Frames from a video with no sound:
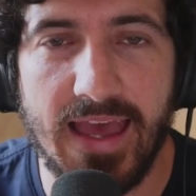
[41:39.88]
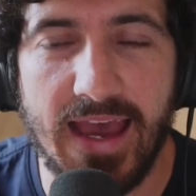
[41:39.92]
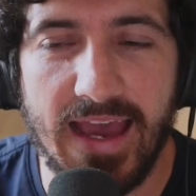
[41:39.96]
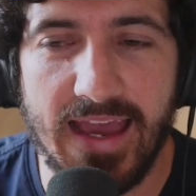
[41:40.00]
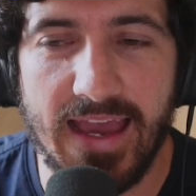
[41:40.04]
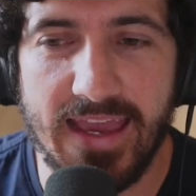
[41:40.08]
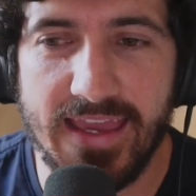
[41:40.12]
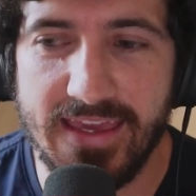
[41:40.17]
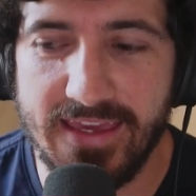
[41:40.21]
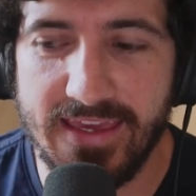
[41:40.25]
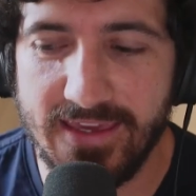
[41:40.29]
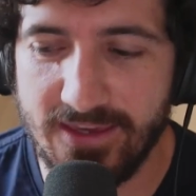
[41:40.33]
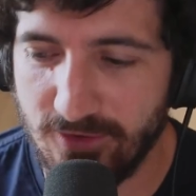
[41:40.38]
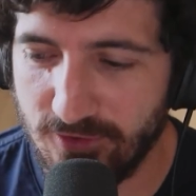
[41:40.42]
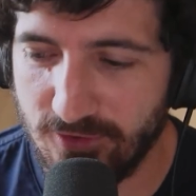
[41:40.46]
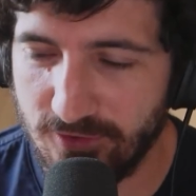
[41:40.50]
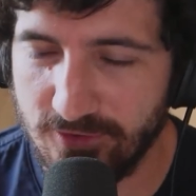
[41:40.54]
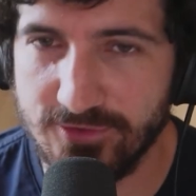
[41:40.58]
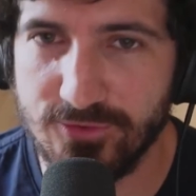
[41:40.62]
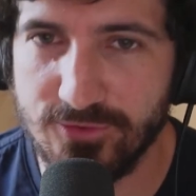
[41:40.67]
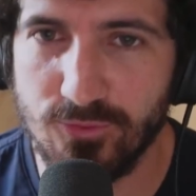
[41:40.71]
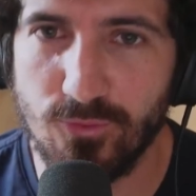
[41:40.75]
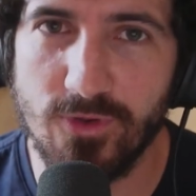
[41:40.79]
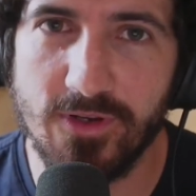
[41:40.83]
I
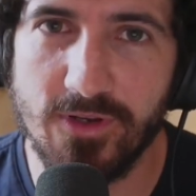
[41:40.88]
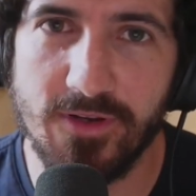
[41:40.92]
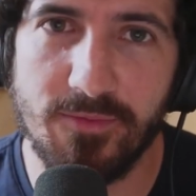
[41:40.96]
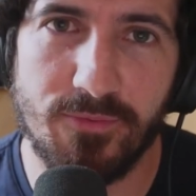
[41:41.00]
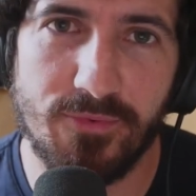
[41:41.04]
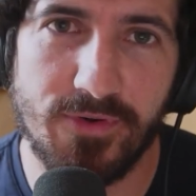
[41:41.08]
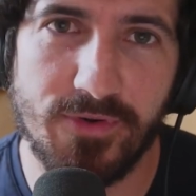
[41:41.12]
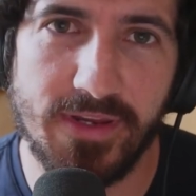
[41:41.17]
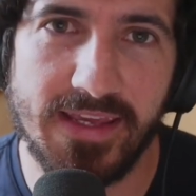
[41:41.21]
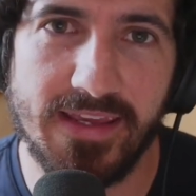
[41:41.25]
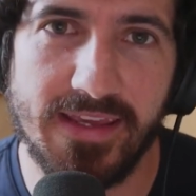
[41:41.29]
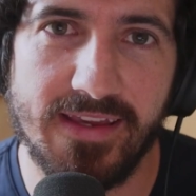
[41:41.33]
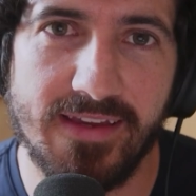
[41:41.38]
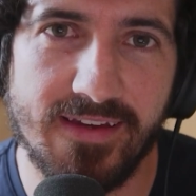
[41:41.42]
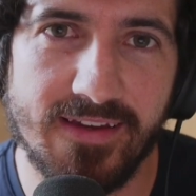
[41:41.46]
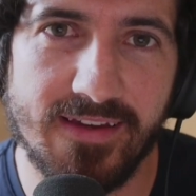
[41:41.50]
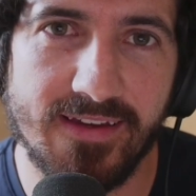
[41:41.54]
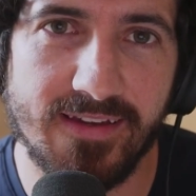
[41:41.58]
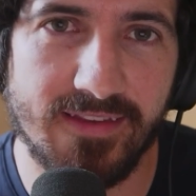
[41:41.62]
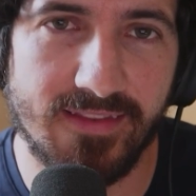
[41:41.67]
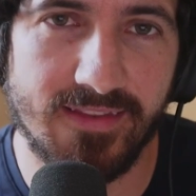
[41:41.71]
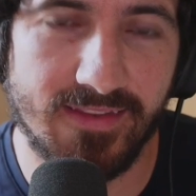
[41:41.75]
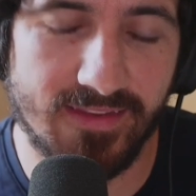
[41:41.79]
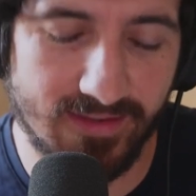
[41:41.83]
also want to bring
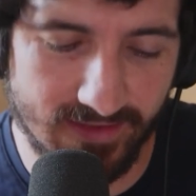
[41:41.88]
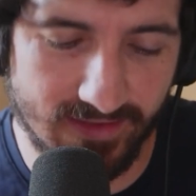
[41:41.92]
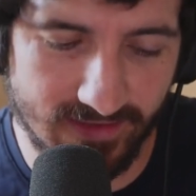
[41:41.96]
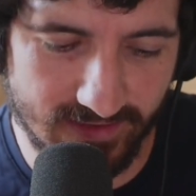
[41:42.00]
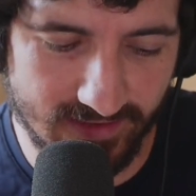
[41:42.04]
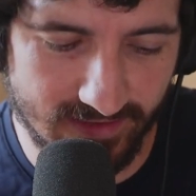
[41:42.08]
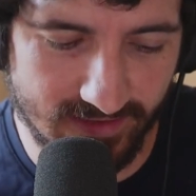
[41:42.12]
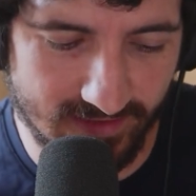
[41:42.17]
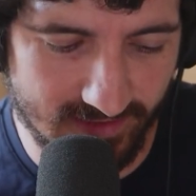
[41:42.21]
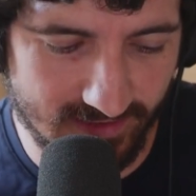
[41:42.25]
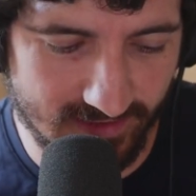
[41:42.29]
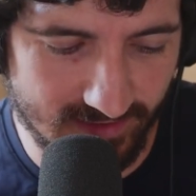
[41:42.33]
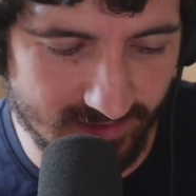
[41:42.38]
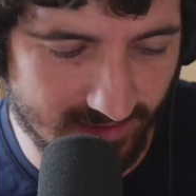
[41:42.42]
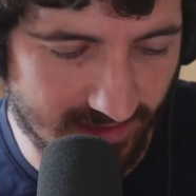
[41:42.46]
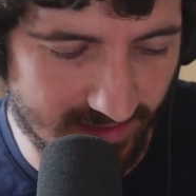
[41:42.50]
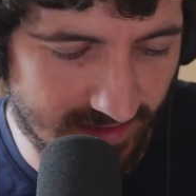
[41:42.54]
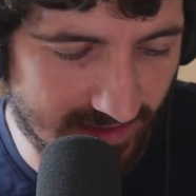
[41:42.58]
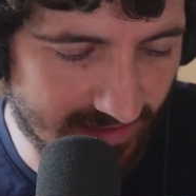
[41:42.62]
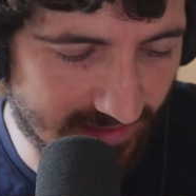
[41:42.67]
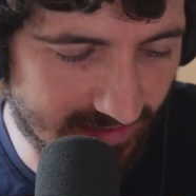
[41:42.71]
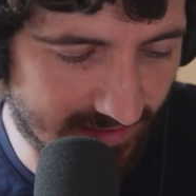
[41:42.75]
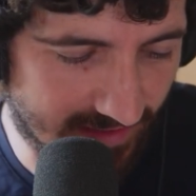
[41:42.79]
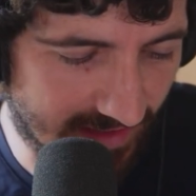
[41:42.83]

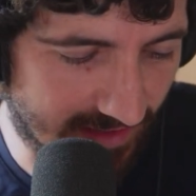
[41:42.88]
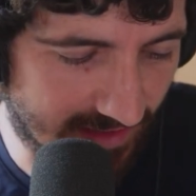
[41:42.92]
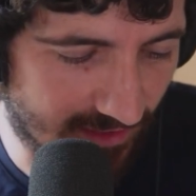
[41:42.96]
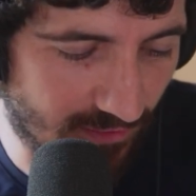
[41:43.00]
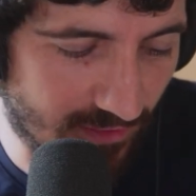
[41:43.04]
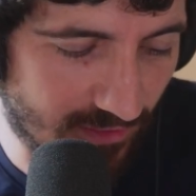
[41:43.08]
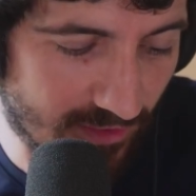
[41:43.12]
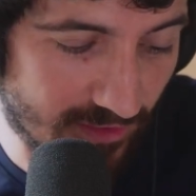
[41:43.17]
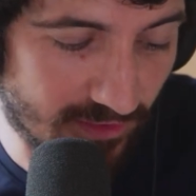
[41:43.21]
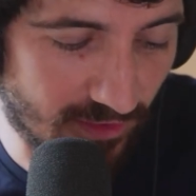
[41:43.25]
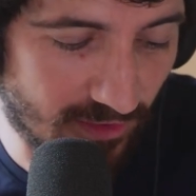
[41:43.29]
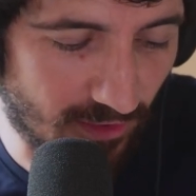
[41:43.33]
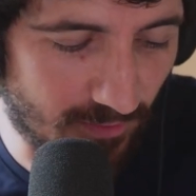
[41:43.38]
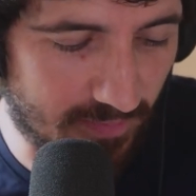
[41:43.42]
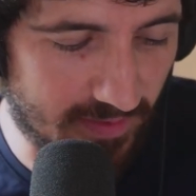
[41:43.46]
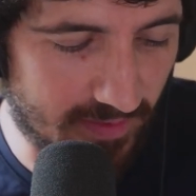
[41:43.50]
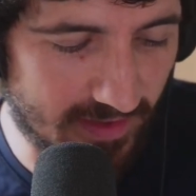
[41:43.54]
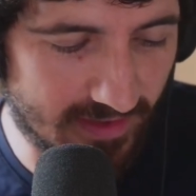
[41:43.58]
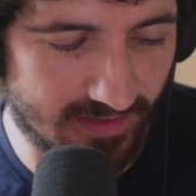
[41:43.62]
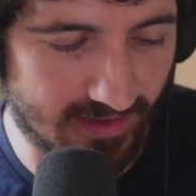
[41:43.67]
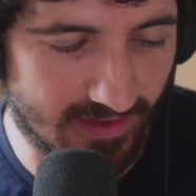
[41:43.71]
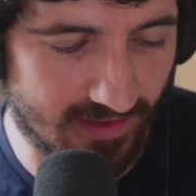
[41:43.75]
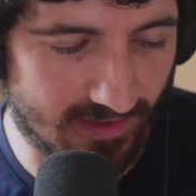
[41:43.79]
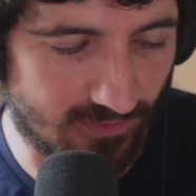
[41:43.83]
another
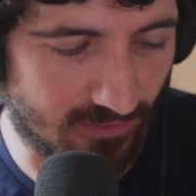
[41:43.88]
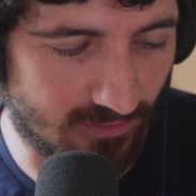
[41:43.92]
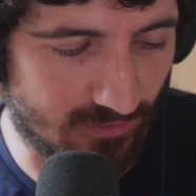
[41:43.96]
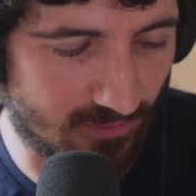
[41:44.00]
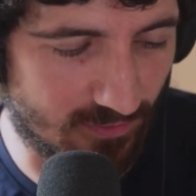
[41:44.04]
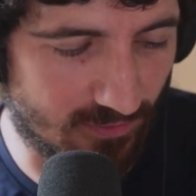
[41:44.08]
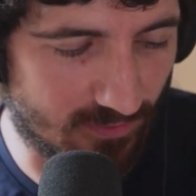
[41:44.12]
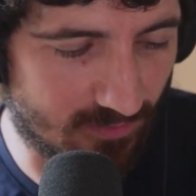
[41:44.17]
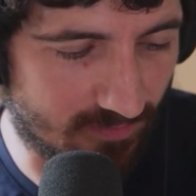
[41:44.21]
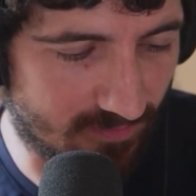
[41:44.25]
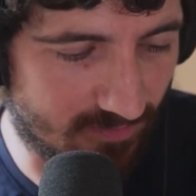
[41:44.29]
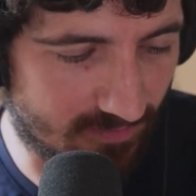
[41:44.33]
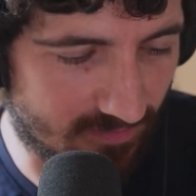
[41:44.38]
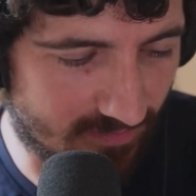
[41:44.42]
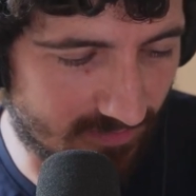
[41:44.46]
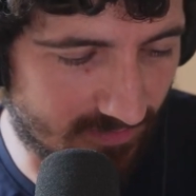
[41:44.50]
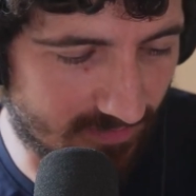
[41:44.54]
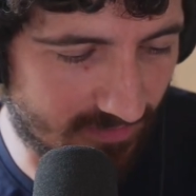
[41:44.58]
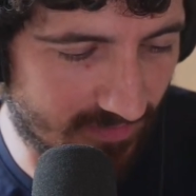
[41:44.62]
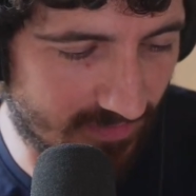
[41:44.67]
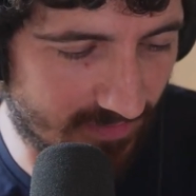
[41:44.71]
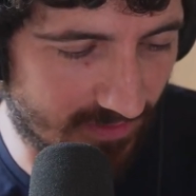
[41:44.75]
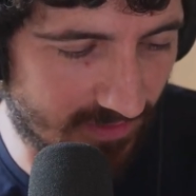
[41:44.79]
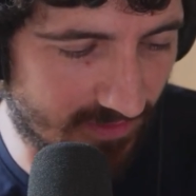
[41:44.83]
topic that you
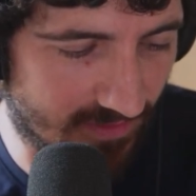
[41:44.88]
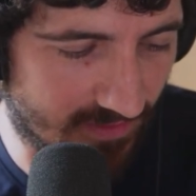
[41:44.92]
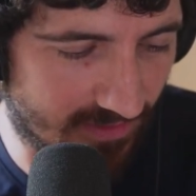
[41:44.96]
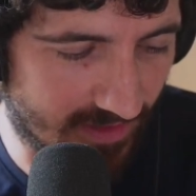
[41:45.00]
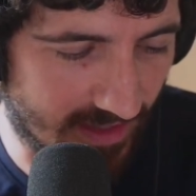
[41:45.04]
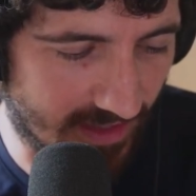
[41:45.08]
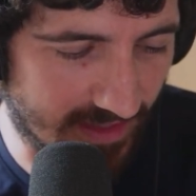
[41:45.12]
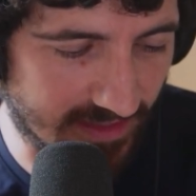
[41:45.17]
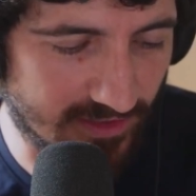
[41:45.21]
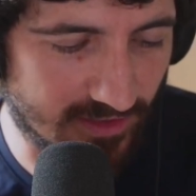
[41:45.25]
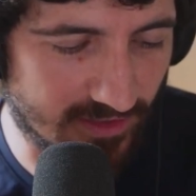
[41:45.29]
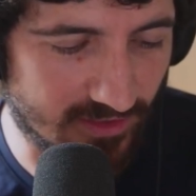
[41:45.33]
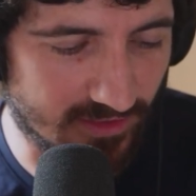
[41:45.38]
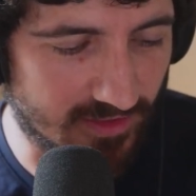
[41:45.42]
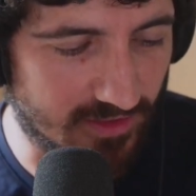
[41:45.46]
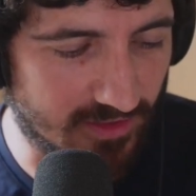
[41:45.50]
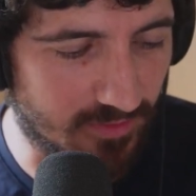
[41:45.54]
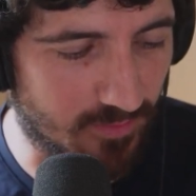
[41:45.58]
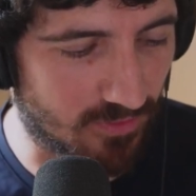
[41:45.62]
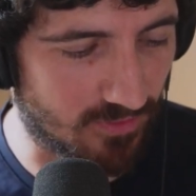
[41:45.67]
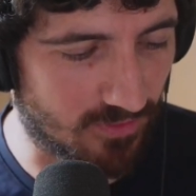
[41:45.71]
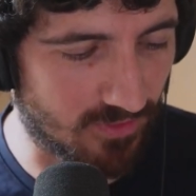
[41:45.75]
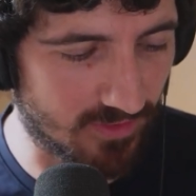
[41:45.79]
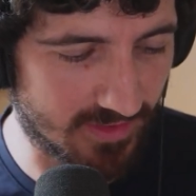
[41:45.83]
touch on the
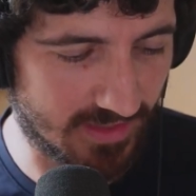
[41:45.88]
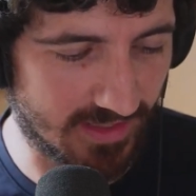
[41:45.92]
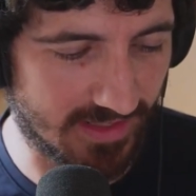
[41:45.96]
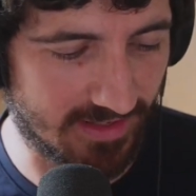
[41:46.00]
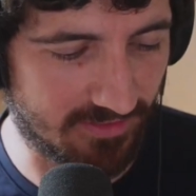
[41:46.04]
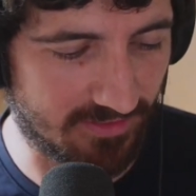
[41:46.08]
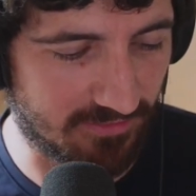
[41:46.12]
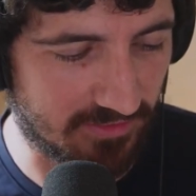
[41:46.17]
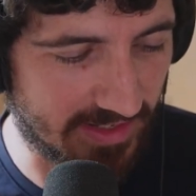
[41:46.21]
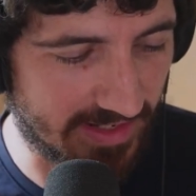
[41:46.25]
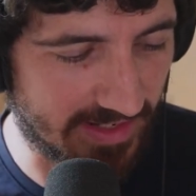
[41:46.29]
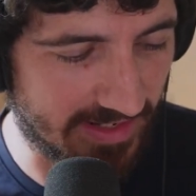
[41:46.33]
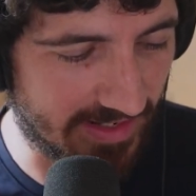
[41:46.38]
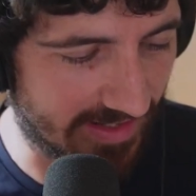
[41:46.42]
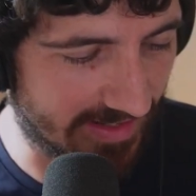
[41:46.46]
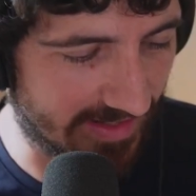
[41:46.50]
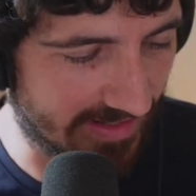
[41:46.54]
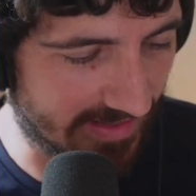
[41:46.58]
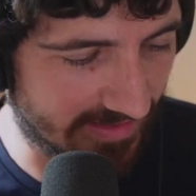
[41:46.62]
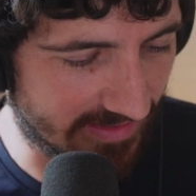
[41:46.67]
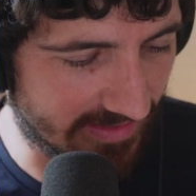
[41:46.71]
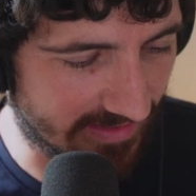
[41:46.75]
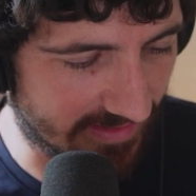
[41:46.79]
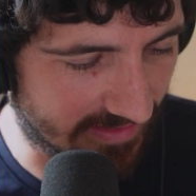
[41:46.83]
book that I really
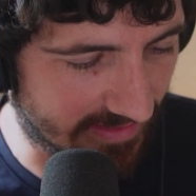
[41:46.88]
liked.